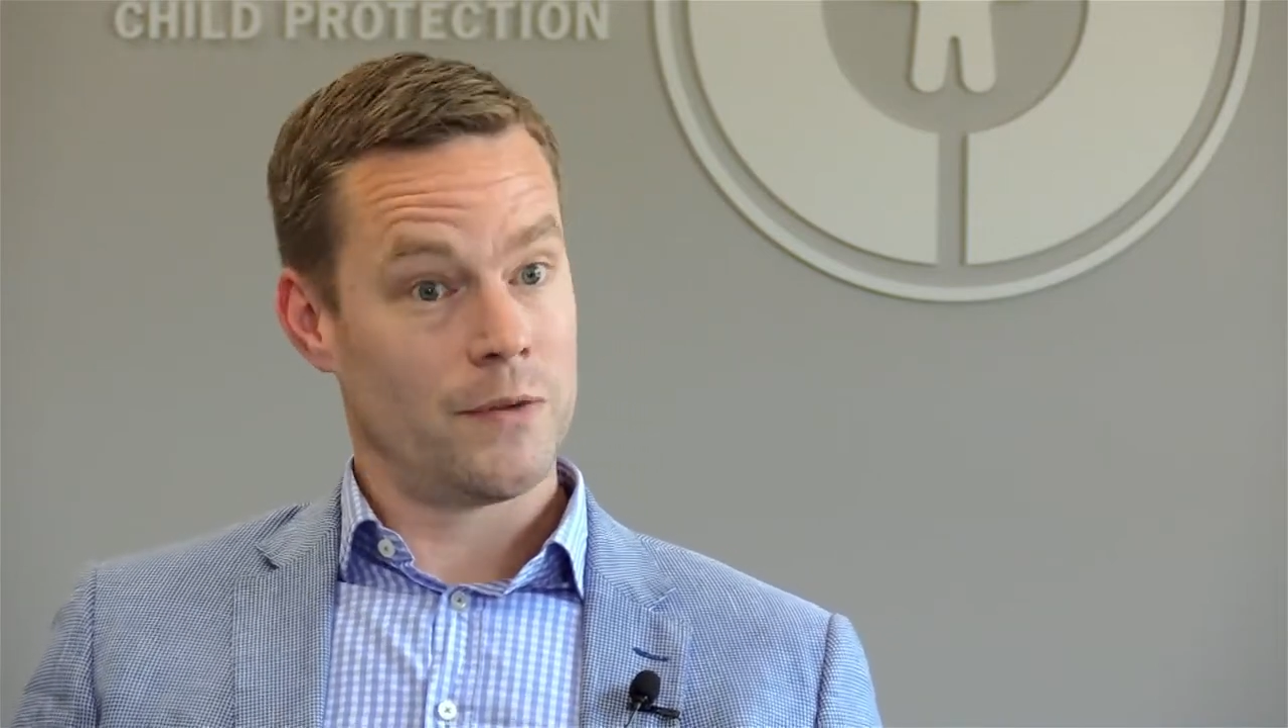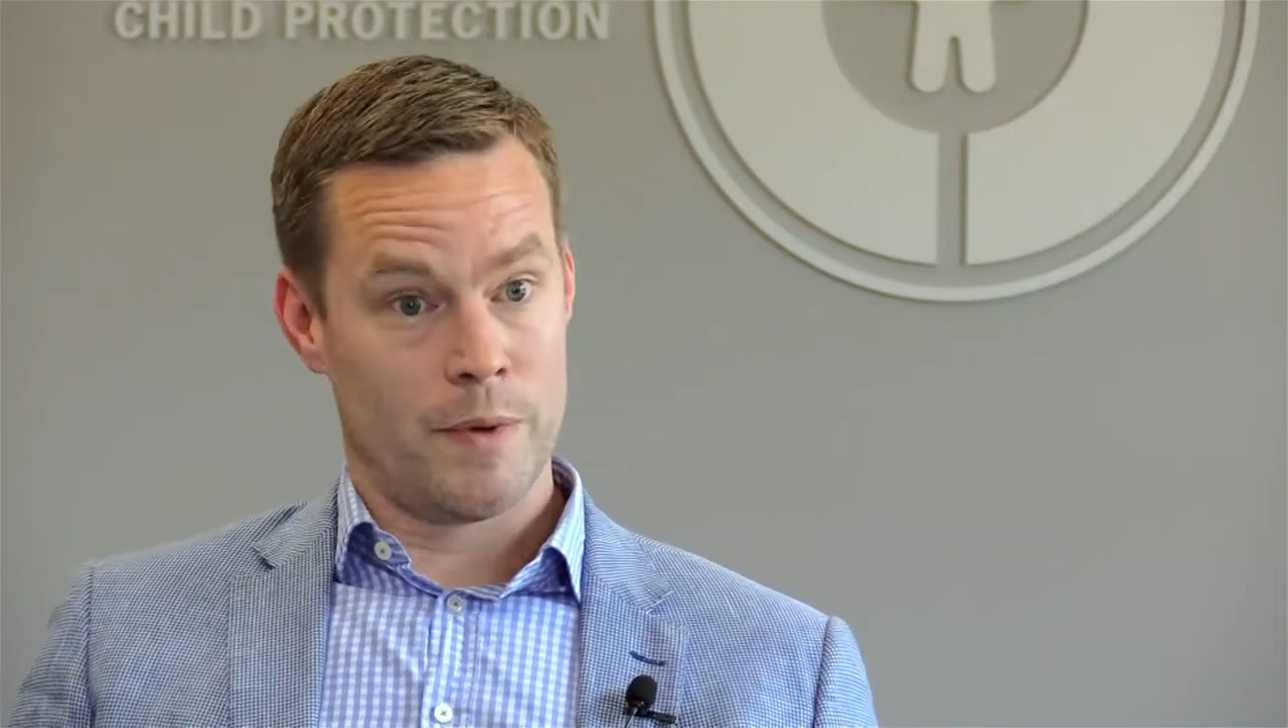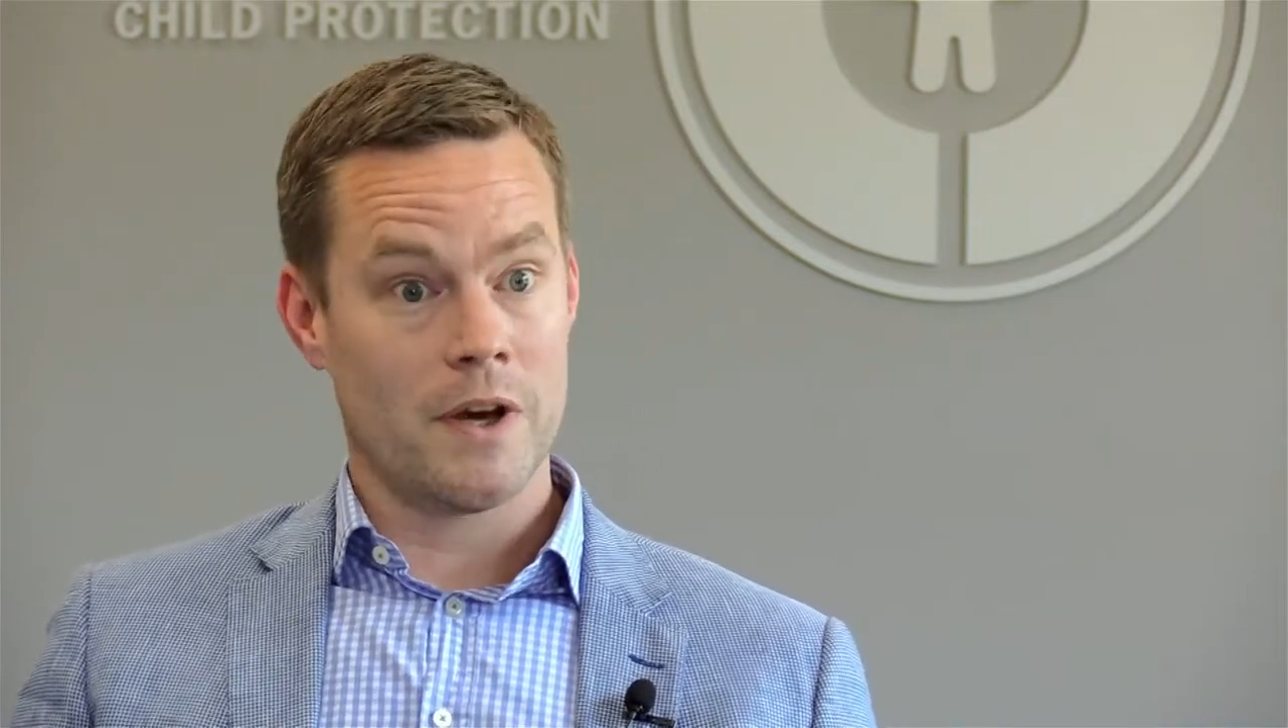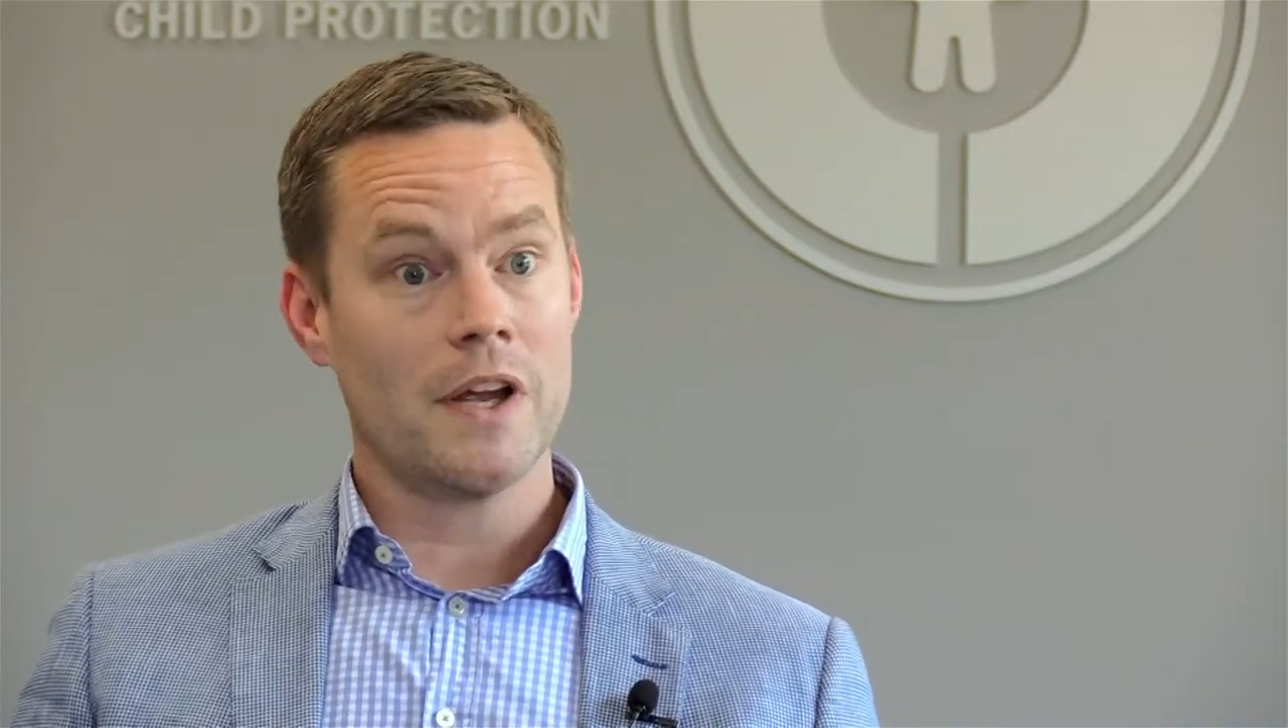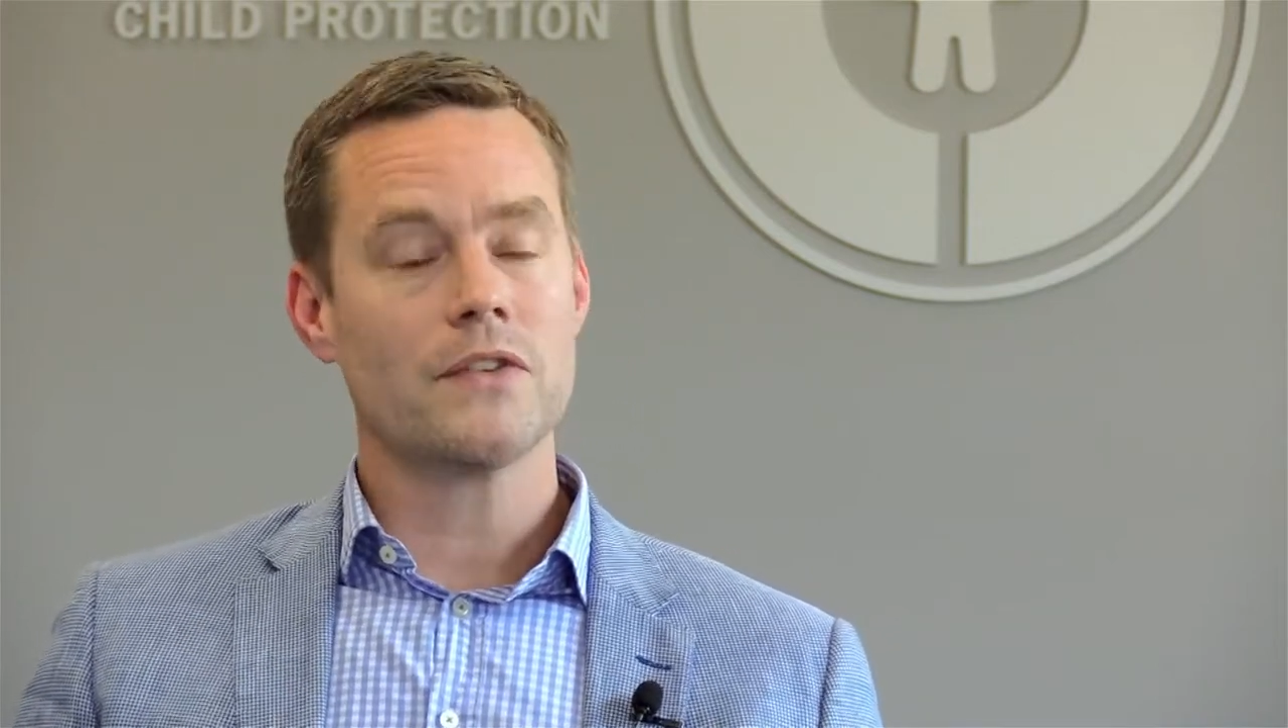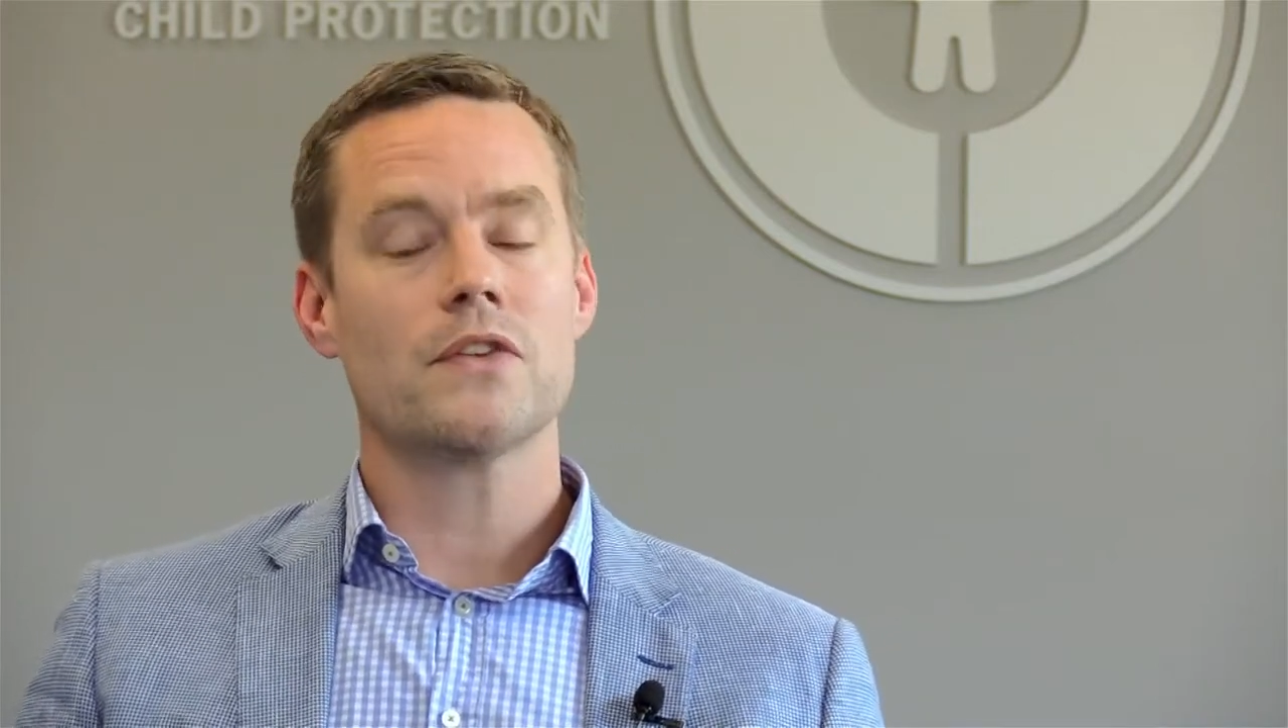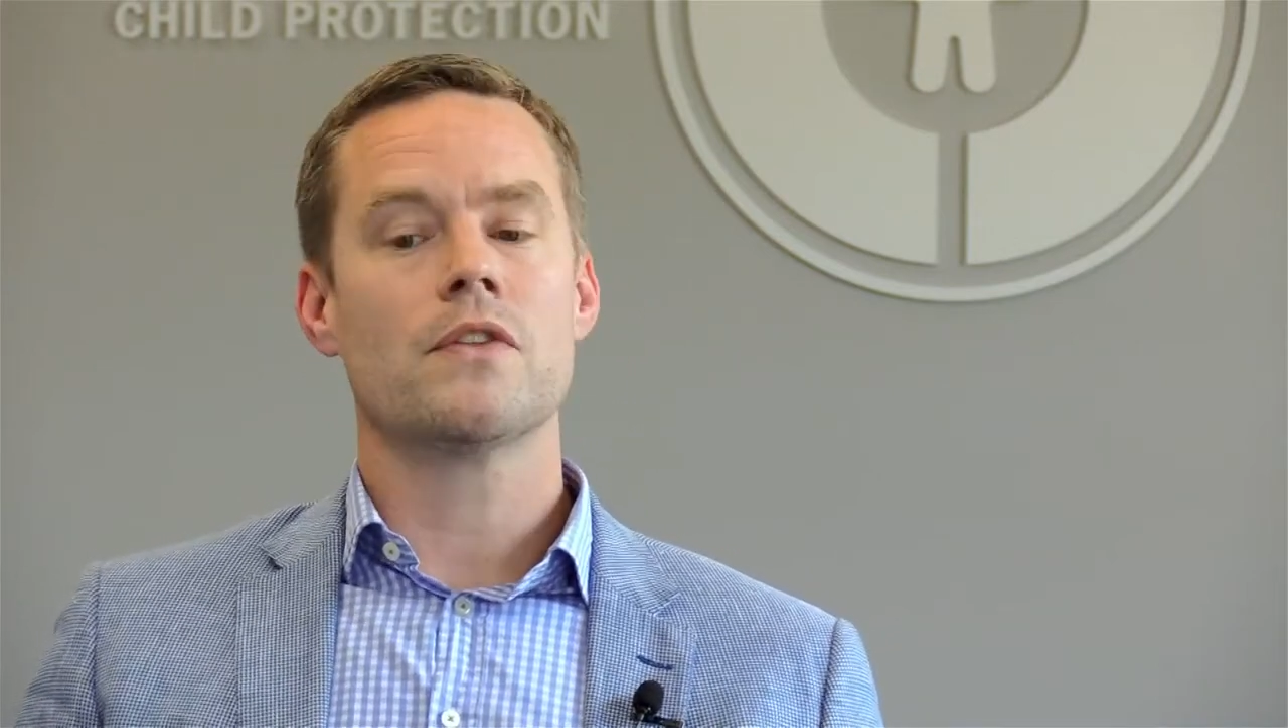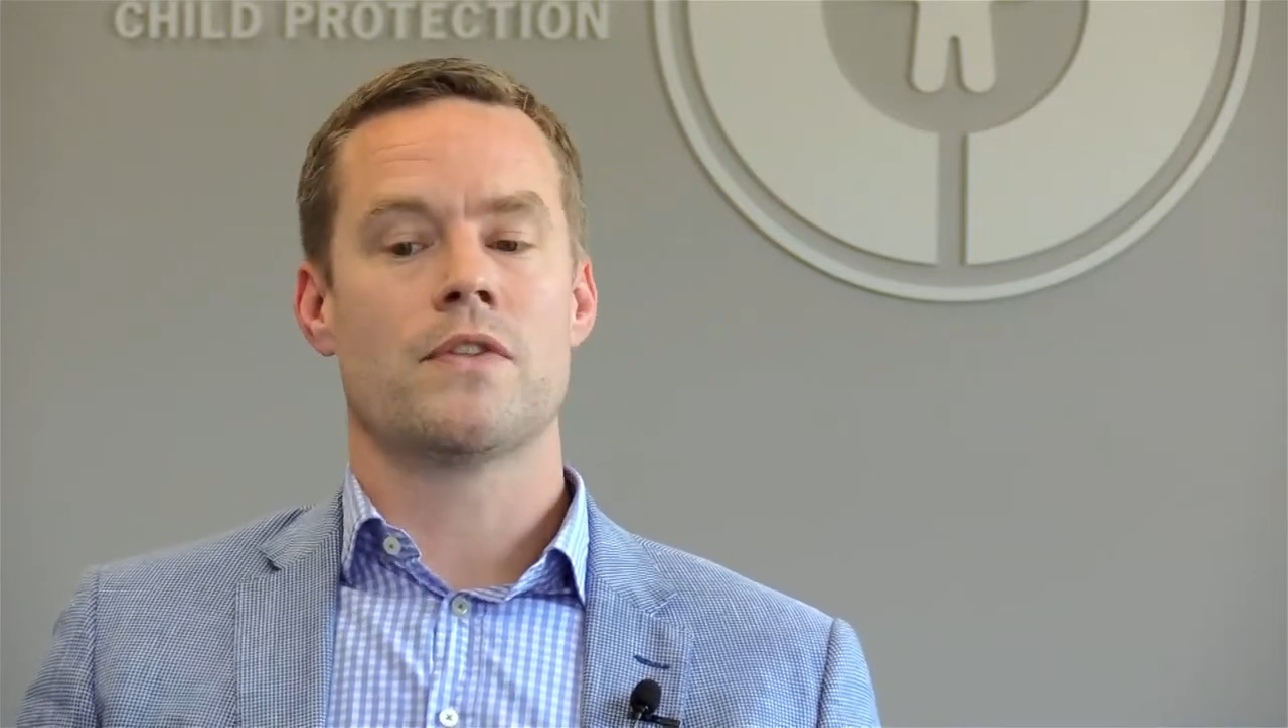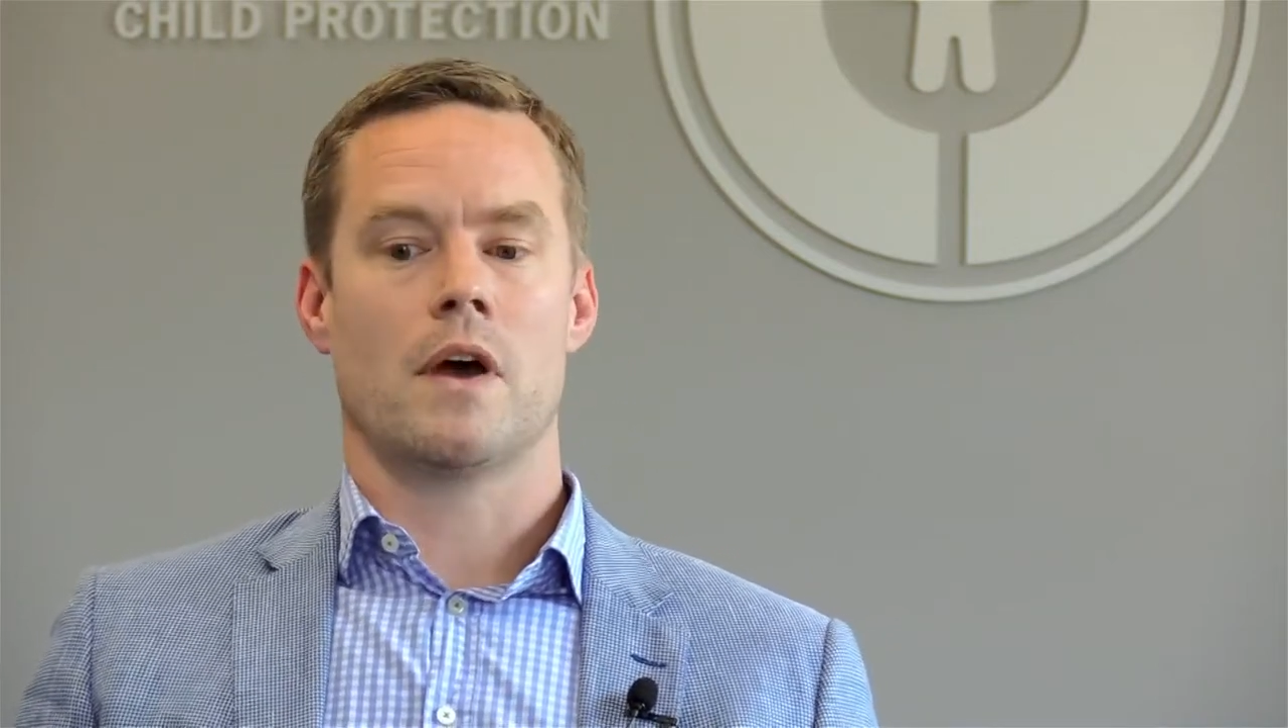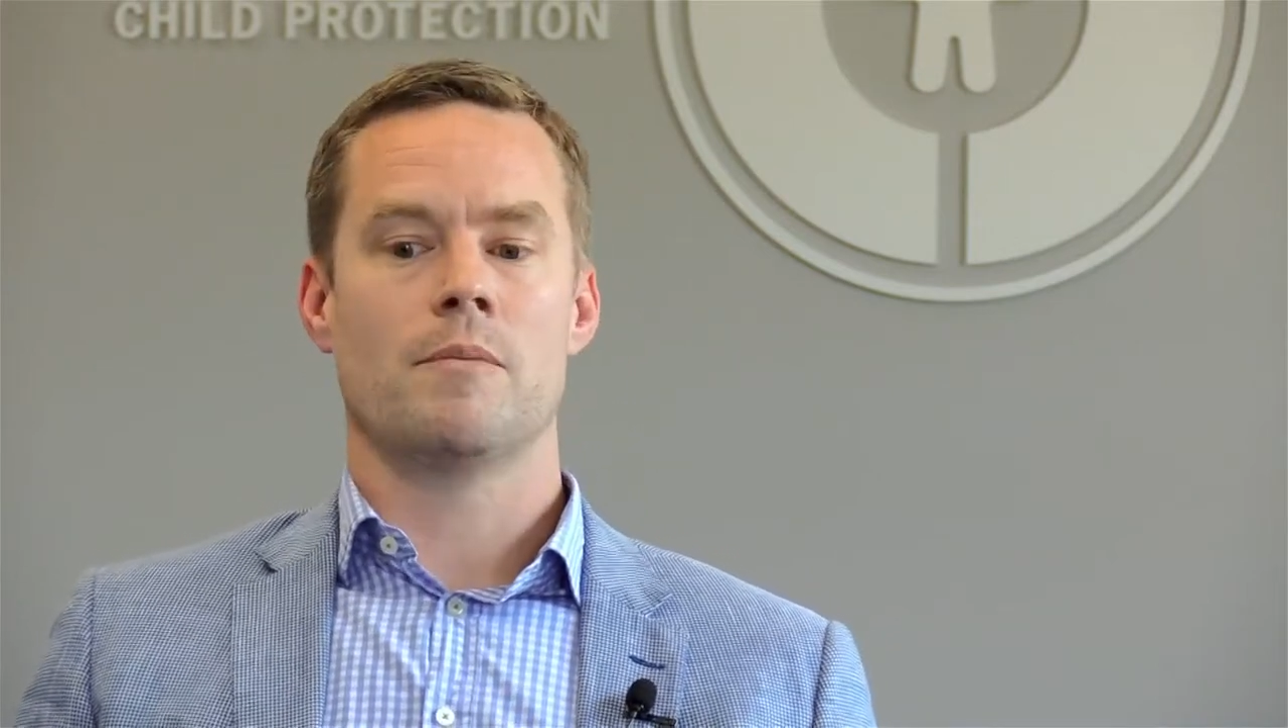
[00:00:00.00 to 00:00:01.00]
experience,
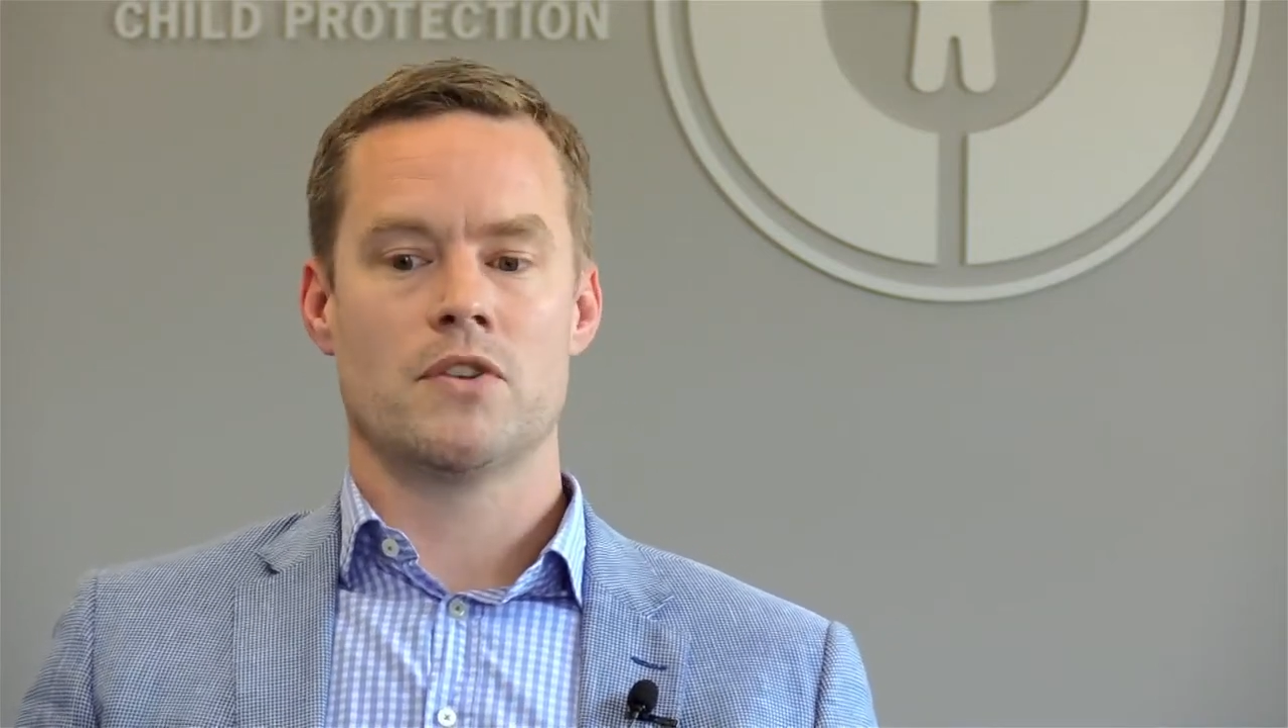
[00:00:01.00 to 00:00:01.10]
the